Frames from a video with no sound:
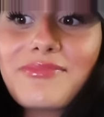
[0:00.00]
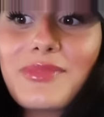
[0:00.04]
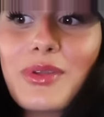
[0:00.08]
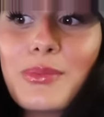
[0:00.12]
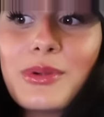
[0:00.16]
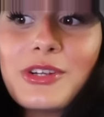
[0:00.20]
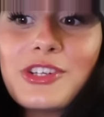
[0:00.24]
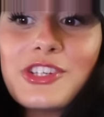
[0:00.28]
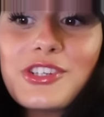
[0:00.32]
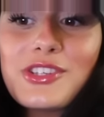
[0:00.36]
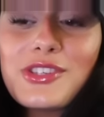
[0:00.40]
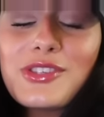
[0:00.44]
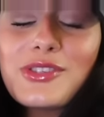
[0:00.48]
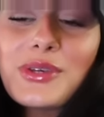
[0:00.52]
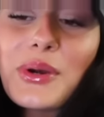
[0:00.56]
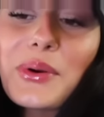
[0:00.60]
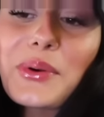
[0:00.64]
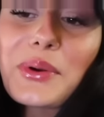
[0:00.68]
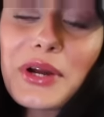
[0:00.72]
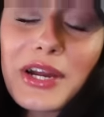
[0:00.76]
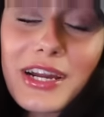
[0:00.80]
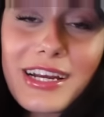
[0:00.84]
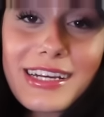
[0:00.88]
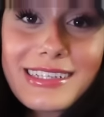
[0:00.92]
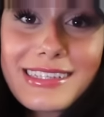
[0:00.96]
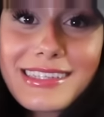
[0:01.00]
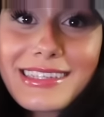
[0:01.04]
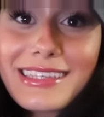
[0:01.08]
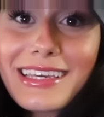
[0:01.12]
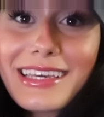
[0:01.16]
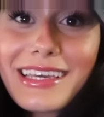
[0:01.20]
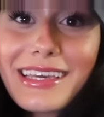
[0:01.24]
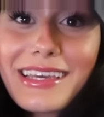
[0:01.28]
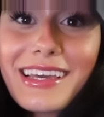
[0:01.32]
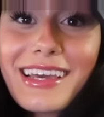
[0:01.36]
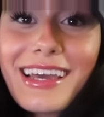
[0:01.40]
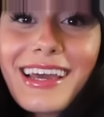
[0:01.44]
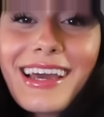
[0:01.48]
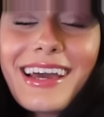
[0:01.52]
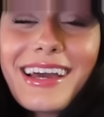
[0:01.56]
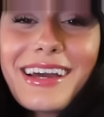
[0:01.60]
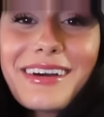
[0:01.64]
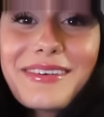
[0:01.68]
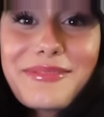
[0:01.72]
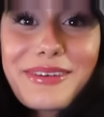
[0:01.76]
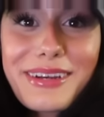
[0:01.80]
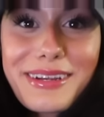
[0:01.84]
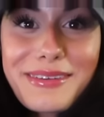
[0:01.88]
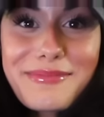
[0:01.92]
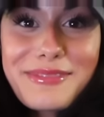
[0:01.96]
which is so crazy,
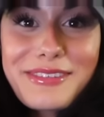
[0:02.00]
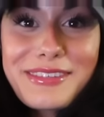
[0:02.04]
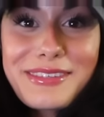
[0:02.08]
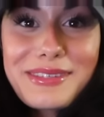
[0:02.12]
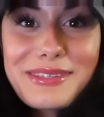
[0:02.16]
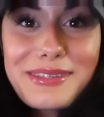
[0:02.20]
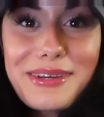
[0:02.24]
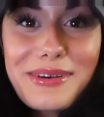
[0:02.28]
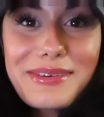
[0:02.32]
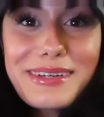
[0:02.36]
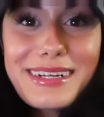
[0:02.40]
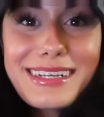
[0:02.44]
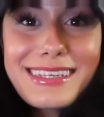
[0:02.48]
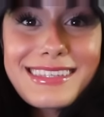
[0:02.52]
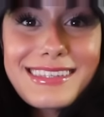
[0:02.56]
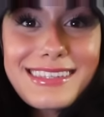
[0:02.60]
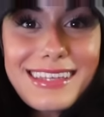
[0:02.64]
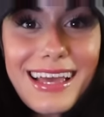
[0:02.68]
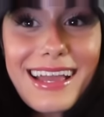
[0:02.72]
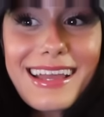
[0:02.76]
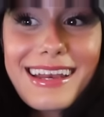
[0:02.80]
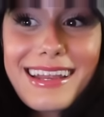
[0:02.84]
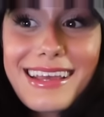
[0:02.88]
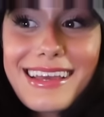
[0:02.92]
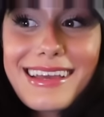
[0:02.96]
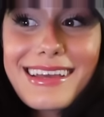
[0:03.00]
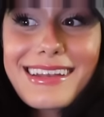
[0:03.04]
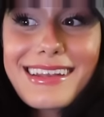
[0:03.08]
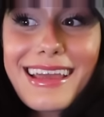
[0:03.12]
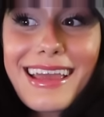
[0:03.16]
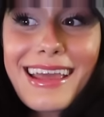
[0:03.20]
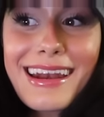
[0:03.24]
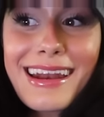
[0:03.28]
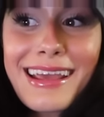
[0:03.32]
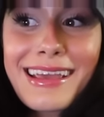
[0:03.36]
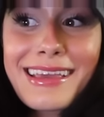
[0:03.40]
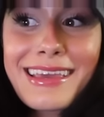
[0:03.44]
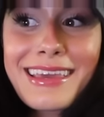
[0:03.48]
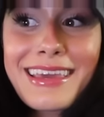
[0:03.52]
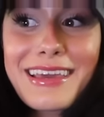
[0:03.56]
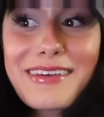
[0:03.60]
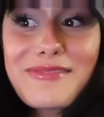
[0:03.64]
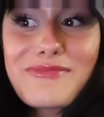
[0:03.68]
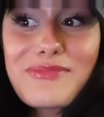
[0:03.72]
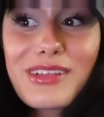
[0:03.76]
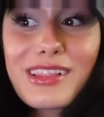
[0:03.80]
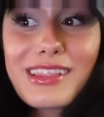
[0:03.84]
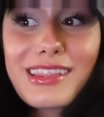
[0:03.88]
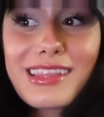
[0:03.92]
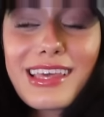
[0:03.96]
but I'm so excited, and I
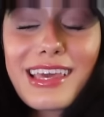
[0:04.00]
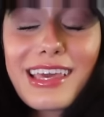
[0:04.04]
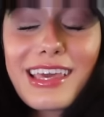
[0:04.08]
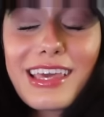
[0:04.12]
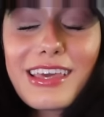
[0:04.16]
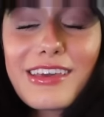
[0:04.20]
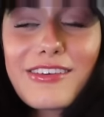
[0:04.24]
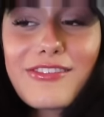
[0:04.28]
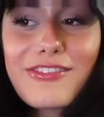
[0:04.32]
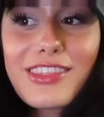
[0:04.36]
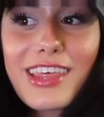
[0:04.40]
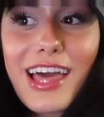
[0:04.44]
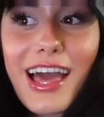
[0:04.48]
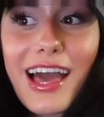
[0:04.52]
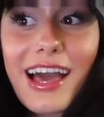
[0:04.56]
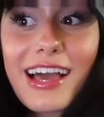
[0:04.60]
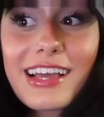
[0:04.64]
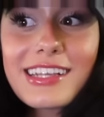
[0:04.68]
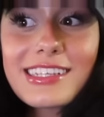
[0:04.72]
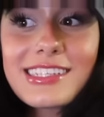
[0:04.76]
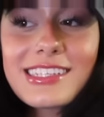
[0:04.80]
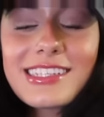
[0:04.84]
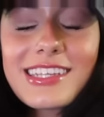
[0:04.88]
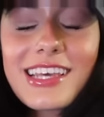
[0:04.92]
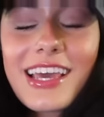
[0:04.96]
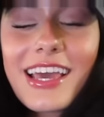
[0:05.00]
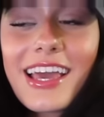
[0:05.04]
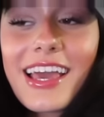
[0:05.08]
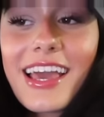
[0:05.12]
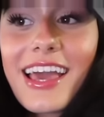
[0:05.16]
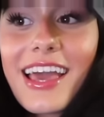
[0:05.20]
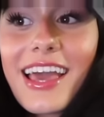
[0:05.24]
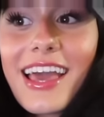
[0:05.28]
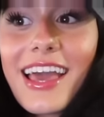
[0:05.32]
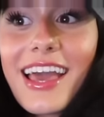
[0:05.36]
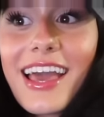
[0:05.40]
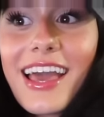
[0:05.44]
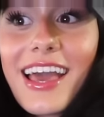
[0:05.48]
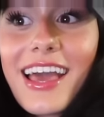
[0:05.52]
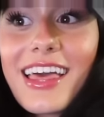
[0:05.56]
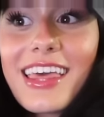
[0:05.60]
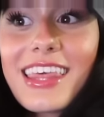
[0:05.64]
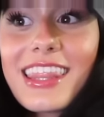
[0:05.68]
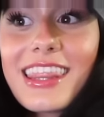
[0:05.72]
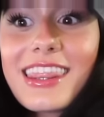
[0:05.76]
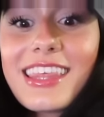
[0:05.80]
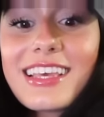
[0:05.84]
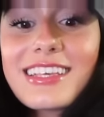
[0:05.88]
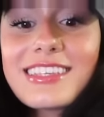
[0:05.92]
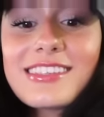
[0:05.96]
can't believe that
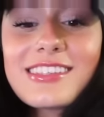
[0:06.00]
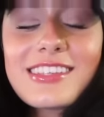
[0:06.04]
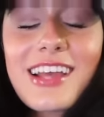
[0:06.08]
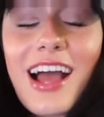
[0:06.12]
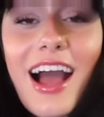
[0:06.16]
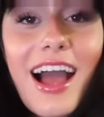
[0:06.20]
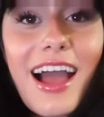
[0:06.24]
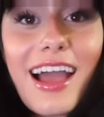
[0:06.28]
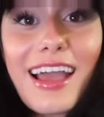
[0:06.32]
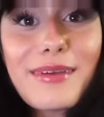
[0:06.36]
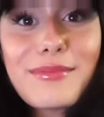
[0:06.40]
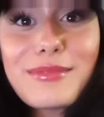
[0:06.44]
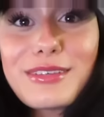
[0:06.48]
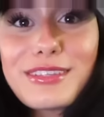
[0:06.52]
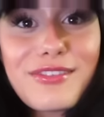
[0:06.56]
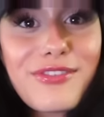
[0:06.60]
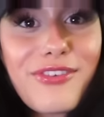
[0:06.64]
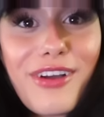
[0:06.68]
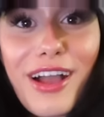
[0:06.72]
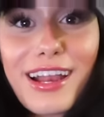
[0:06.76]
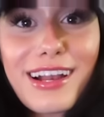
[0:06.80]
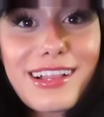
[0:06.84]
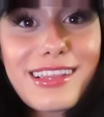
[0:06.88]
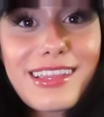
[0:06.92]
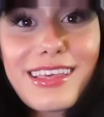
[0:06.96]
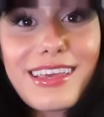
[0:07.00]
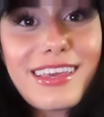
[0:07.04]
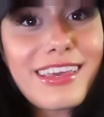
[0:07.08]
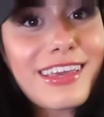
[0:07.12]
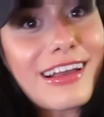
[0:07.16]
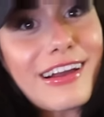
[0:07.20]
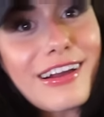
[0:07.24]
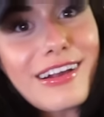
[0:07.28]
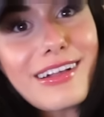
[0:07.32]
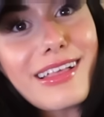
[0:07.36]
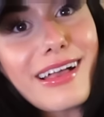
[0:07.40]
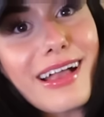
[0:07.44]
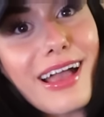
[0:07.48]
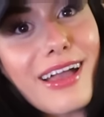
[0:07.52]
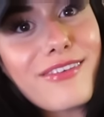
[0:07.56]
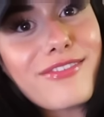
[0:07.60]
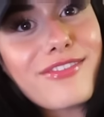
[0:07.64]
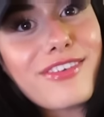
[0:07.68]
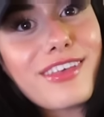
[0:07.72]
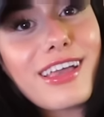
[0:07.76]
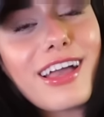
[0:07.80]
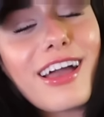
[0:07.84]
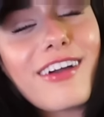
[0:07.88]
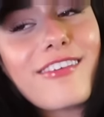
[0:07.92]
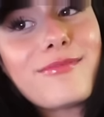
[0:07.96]
this time is finally here. Like, I
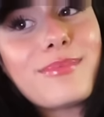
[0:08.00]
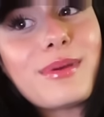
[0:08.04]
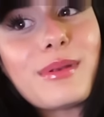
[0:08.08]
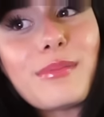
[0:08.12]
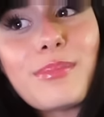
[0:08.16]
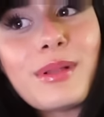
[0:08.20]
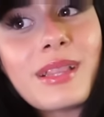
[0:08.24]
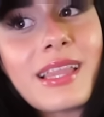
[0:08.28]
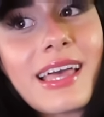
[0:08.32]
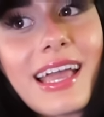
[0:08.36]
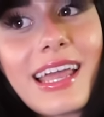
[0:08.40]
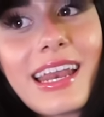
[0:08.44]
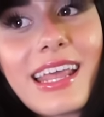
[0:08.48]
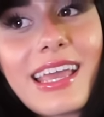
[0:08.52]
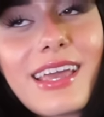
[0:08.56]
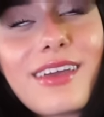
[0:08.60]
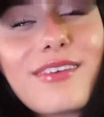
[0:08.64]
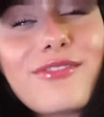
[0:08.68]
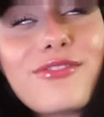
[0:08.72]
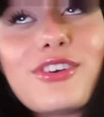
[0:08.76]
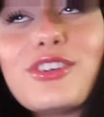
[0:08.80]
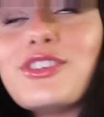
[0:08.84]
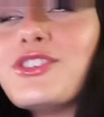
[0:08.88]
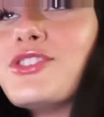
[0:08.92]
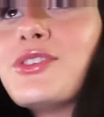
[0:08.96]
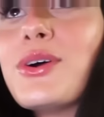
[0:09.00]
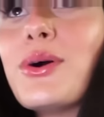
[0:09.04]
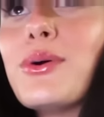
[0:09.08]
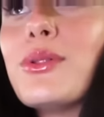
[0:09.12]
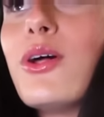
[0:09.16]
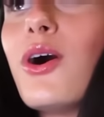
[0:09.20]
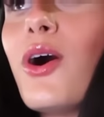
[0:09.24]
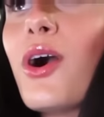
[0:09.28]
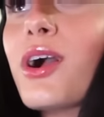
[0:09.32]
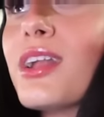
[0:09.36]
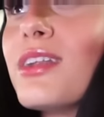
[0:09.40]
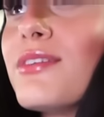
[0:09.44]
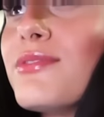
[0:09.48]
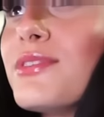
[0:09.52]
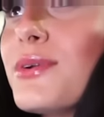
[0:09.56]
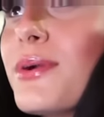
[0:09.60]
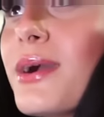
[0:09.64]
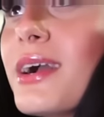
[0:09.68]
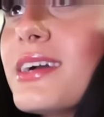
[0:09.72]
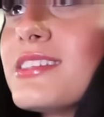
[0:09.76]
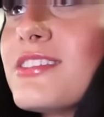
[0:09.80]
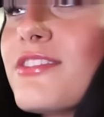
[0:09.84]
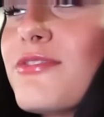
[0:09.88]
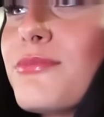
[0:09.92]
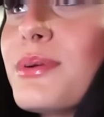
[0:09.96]
feel like I've been planning it for so long, and if you
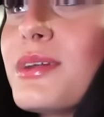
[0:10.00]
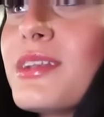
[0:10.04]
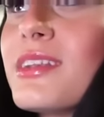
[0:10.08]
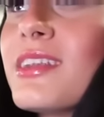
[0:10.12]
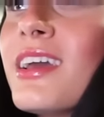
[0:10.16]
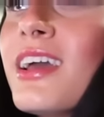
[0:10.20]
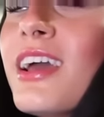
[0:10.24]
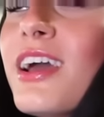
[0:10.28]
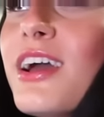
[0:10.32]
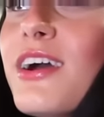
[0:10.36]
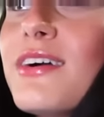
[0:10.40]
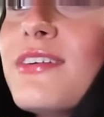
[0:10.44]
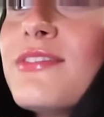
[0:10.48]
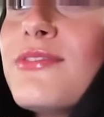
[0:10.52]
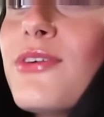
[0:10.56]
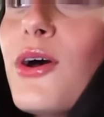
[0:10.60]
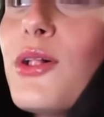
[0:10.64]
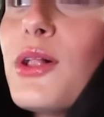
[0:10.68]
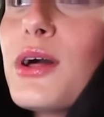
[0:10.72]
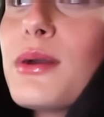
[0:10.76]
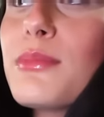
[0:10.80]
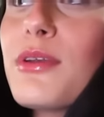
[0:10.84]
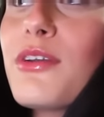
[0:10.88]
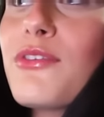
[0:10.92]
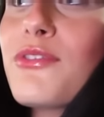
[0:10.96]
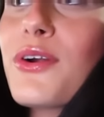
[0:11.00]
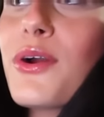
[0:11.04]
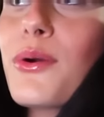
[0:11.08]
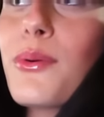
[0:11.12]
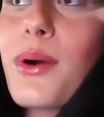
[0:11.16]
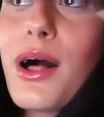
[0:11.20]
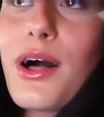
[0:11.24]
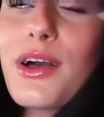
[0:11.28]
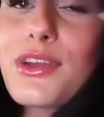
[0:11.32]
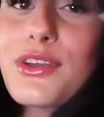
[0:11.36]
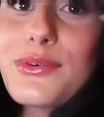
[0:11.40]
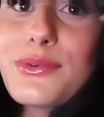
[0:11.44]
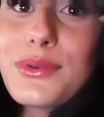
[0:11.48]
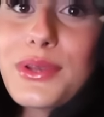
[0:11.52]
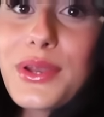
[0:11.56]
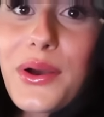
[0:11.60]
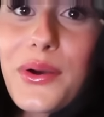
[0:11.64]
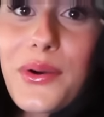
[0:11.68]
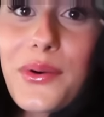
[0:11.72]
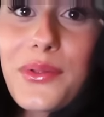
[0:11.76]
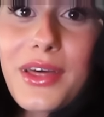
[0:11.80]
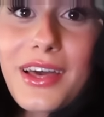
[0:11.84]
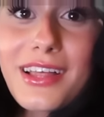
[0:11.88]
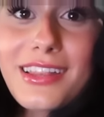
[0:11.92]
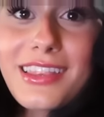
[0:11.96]
guys have been following me for a while, you
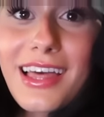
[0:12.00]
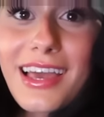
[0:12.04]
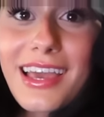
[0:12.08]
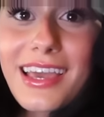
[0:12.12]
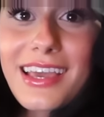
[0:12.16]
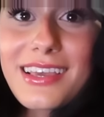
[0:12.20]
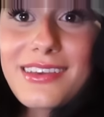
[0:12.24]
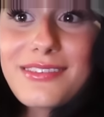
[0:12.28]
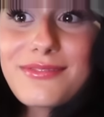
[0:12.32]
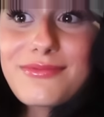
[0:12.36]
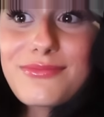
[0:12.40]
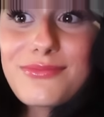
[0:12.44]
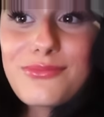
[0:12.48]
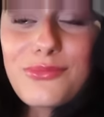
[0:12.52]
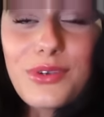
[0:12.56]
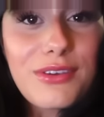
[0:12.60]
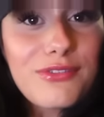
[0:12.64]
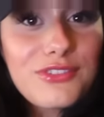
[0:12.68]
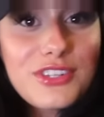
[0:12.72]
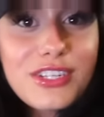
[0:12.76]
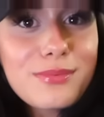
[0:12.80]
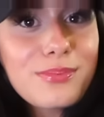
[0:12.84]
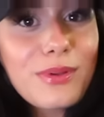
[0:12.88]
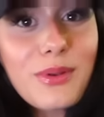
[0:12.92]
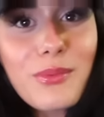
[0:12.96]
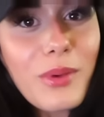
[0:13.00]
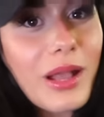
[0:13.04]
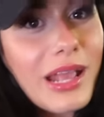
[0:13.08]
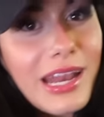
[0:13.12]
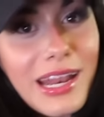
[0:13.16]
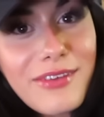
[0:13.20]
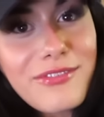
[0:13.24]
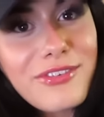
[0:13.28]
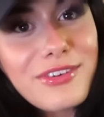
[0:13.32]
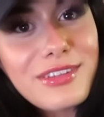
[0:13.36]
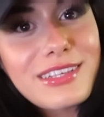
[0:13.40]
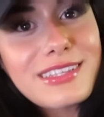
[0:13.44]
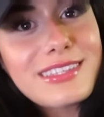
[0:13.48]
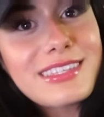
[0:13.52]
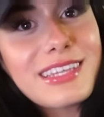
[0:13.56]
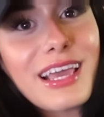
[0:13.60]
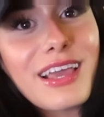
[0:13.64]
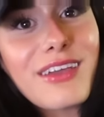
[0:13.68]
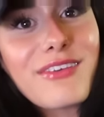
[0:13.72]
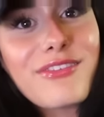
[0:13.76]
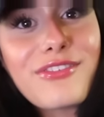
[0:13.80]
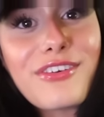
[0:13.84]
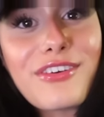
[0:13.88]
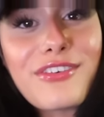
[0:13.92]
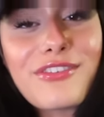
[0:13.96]
know that like we've just been waiting for this
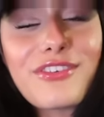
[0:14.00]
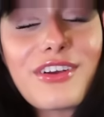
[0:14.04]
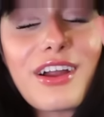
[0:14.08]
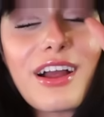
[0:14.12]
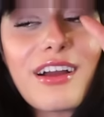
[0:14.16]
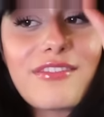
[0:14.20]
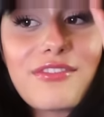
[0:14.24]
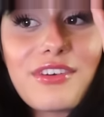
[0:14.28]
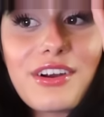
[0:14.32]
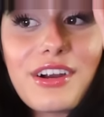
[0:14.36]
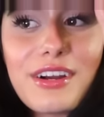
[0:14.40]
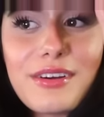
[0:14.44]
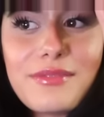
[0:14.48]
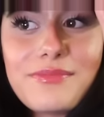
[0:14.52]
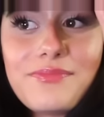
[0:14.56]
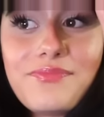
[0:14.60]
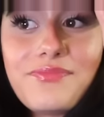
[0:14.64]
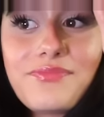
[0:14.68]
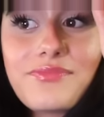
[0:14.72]
day for forever.